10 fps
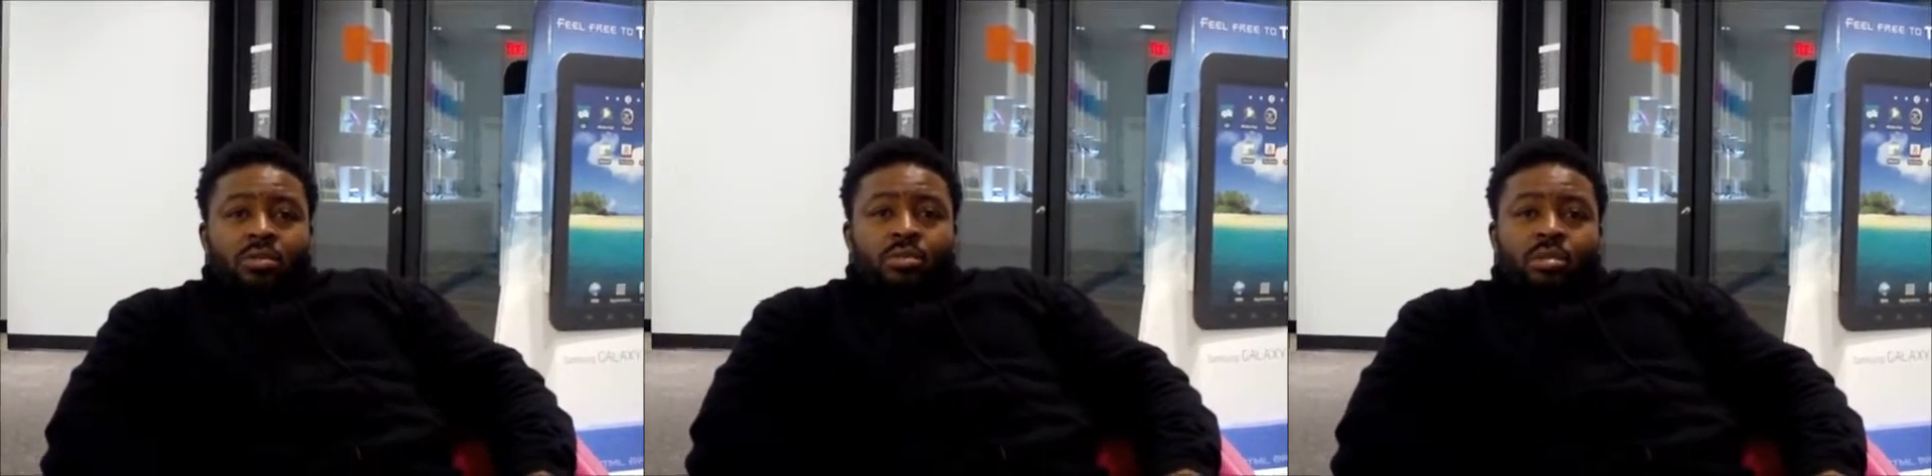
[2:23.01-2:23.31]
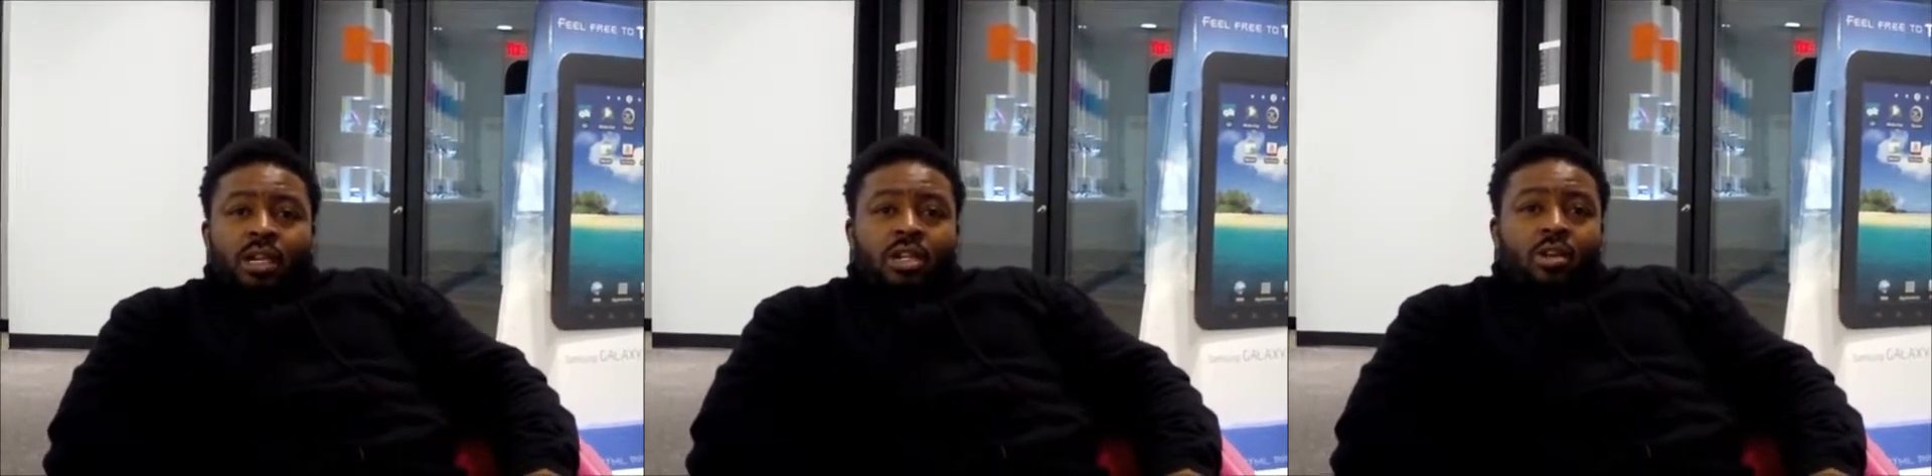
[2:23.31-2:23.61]
We
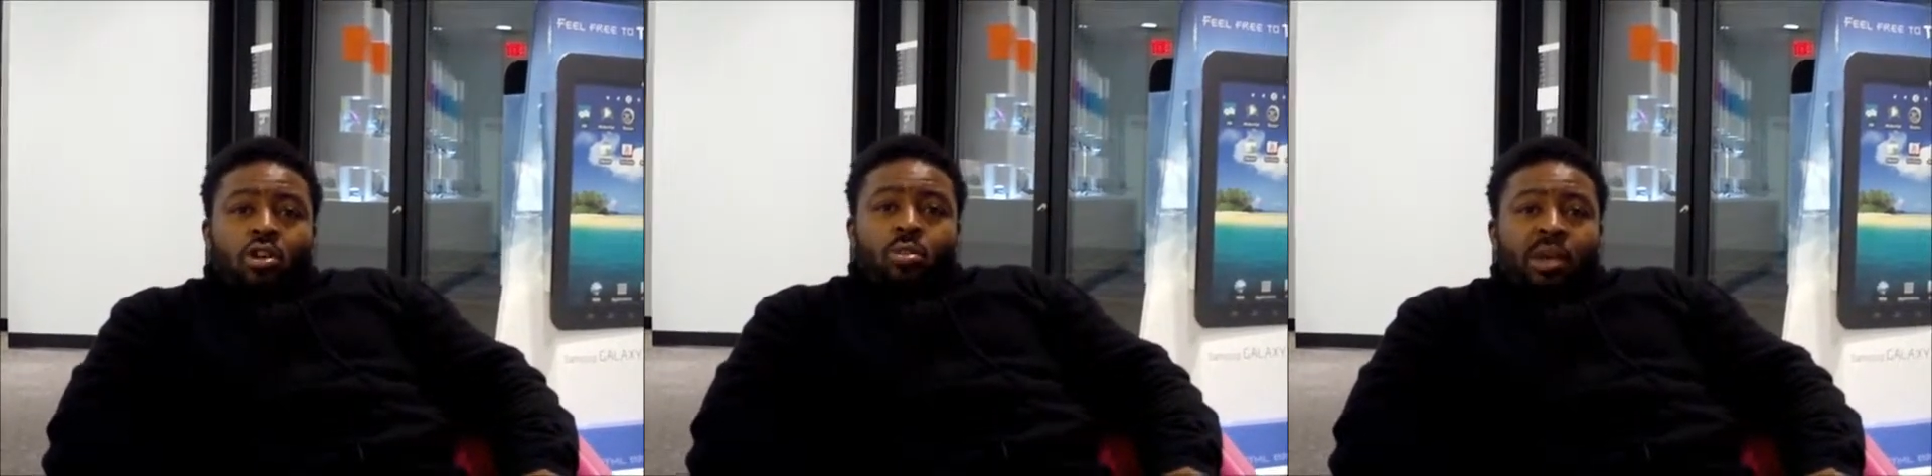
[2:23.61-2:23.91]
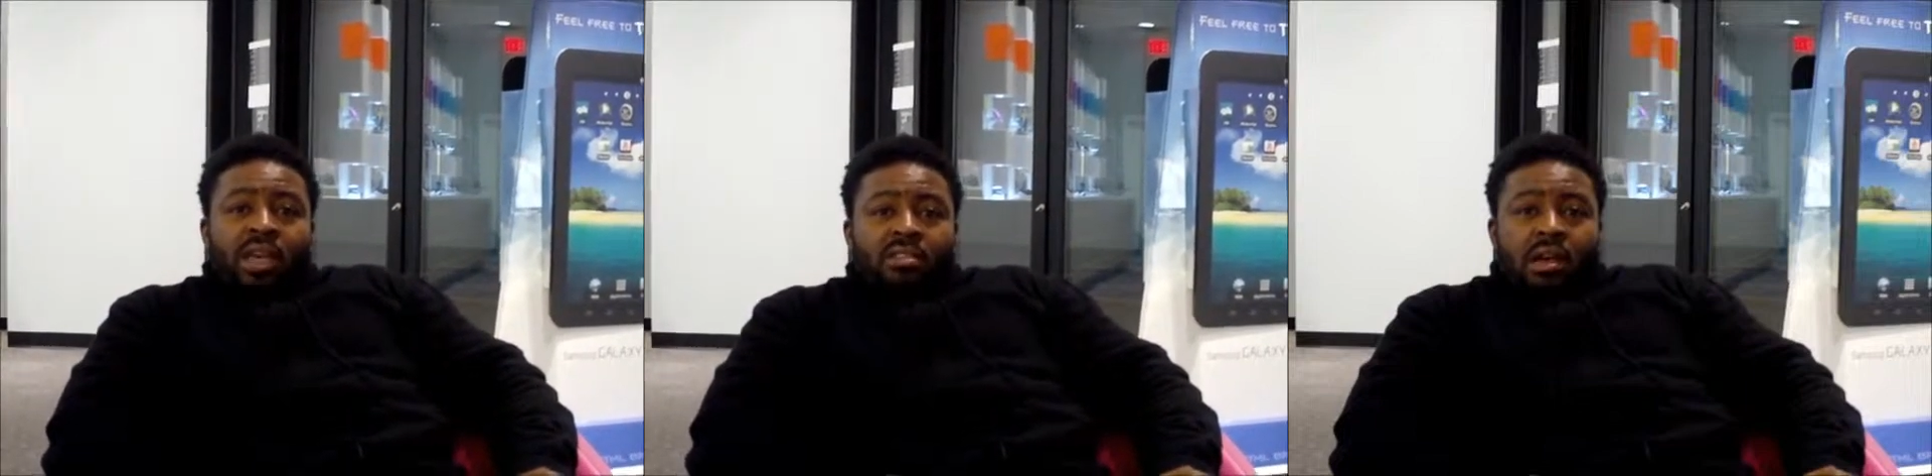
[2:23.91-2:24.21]
bring go-go
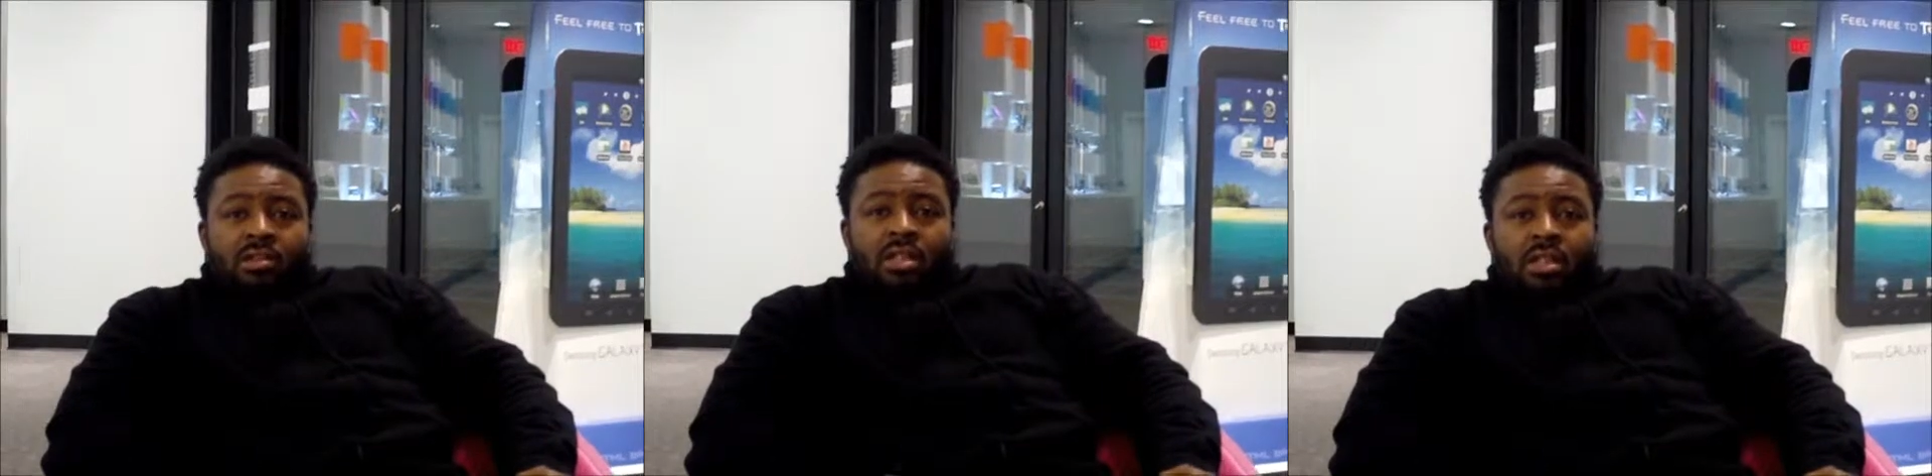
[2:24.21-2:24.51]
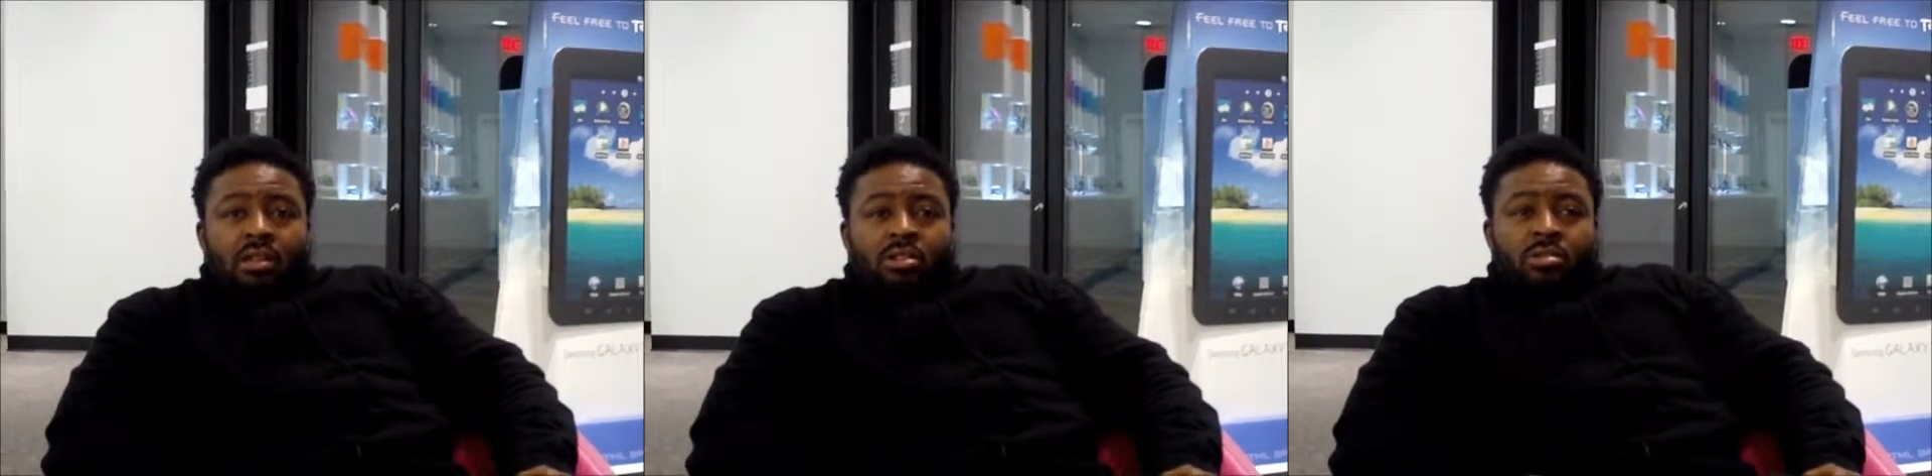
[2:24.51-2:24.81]
bands out there. You know